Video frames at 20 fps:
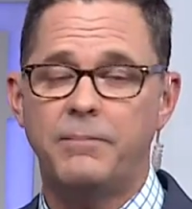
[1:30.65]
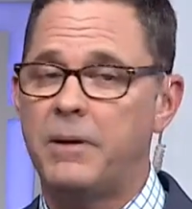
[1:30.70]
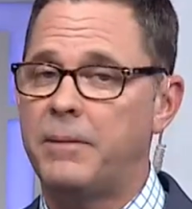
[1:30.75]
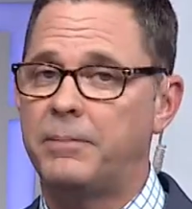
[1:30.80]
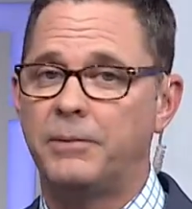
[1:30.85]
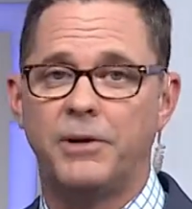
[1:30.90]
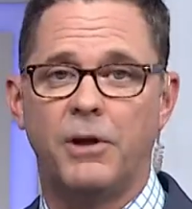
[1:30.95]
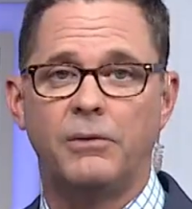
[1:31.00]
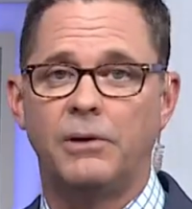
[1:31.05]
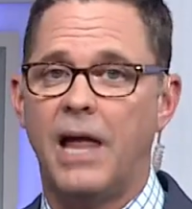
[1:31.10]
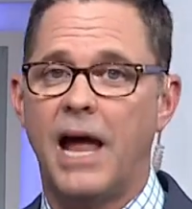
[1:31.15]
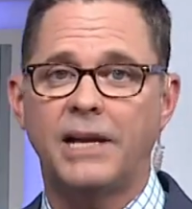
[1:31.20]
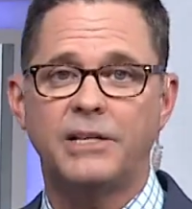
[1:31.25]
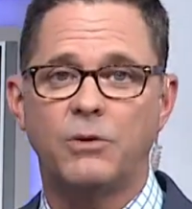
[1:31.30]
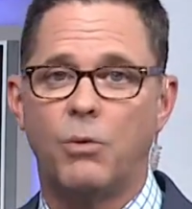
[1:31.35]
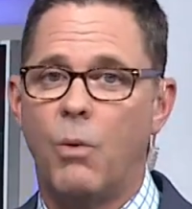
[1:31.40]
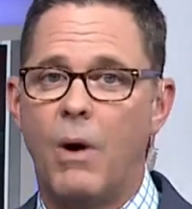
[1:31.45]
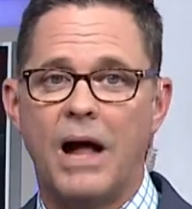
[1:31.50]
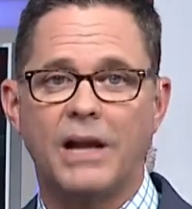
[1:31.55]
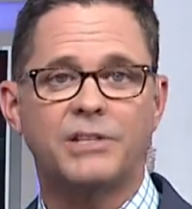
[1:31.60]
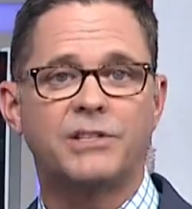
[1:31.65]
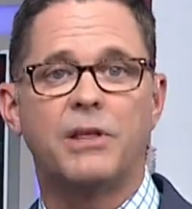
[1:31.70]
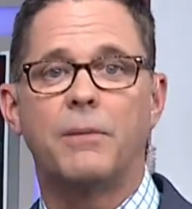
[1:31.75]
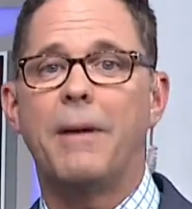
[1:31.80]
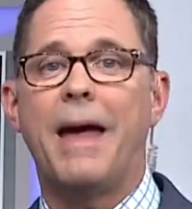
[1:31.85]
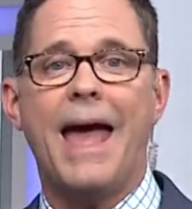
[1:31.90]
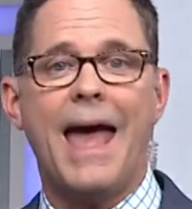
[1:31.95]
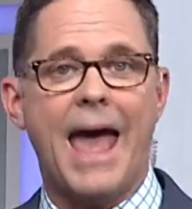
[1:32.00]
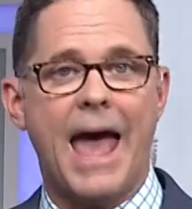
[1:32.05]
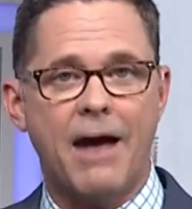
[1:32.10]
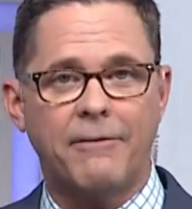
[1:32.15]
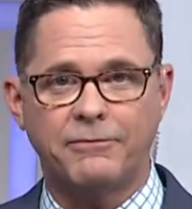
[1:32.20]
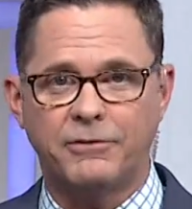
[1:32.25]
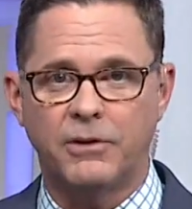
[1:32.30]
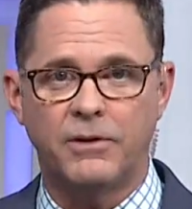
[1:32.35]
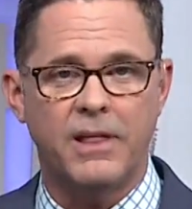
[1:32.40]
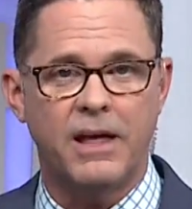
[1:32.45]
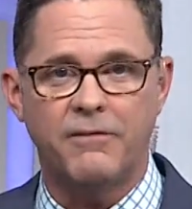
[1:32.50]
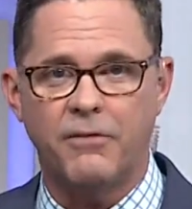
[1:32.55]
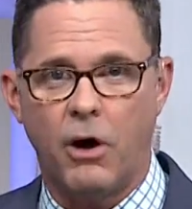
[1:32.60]
People don't like to watch them
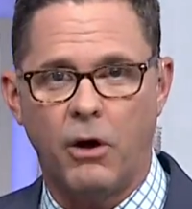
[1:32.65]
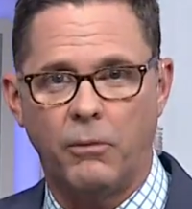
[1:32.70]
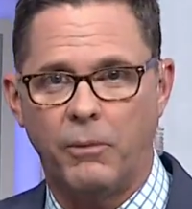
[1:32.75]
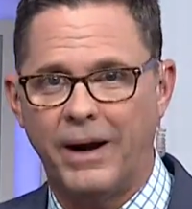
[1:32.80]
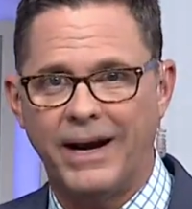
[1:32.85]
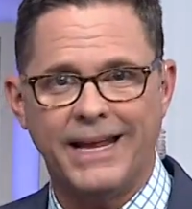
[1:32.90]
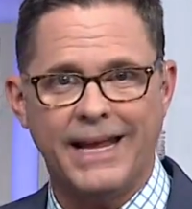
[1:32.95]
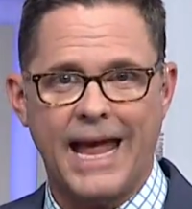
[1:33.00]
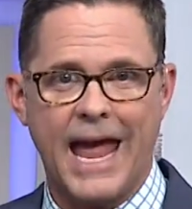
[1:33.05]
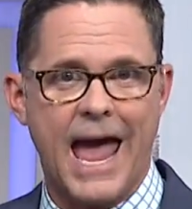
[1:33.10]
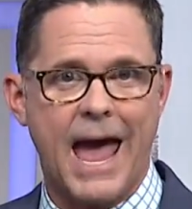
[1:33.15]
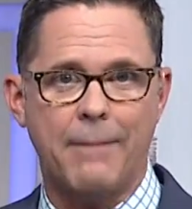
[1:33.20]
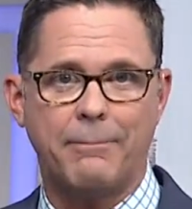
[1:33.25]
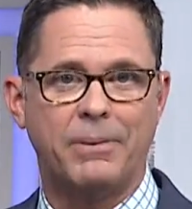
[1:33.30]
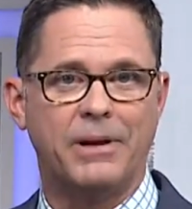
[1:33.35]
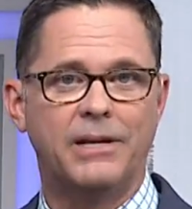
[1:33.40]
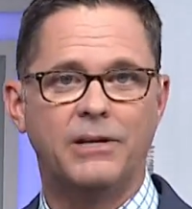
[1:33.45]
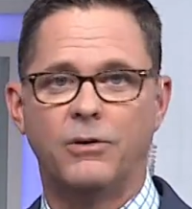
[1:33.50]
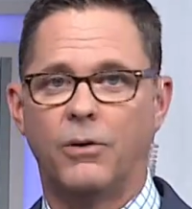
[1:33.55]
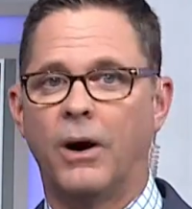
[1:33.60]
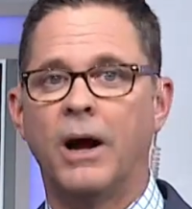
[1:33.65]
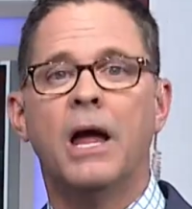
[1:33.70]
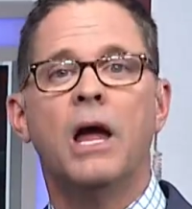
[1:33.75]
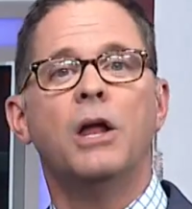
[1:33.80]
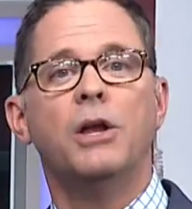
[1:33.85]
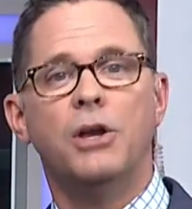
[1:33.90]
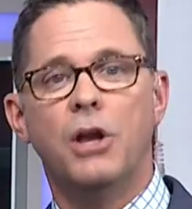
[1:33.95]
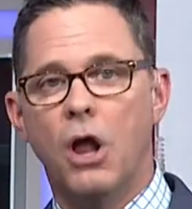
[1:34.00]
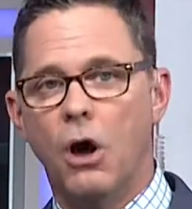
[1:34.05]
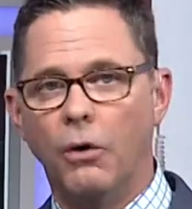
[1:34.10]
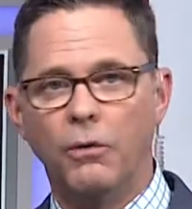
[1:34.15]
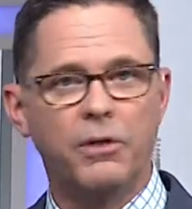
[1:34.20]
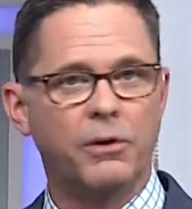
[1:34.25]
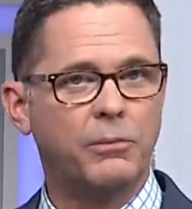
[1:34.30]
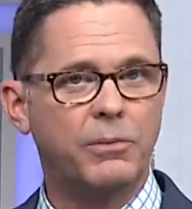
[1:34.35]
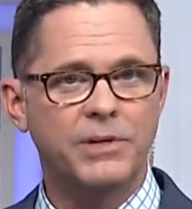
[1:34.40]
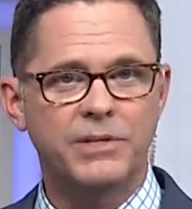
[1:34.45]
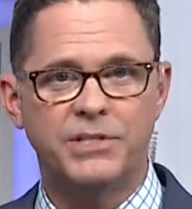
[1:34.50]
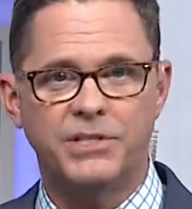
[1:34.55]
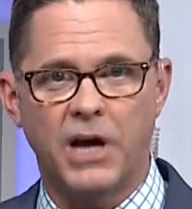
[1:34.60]
after they've already happened or know the
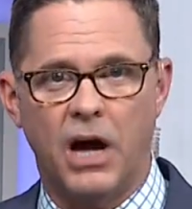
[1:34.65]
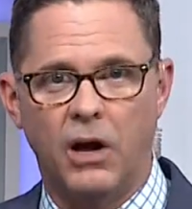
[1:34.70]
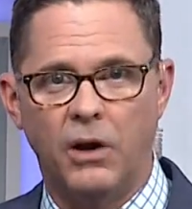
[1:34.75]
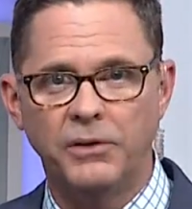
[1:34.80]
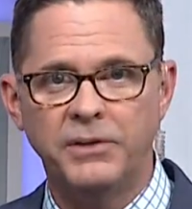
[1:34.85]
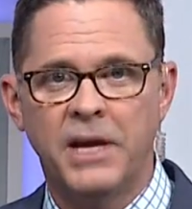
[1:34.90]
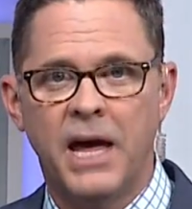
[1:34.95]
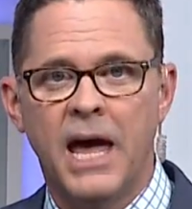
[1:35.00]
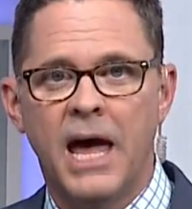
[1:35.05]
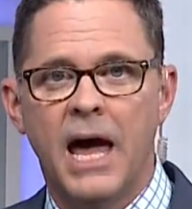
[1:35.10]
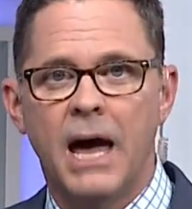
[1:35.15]
result.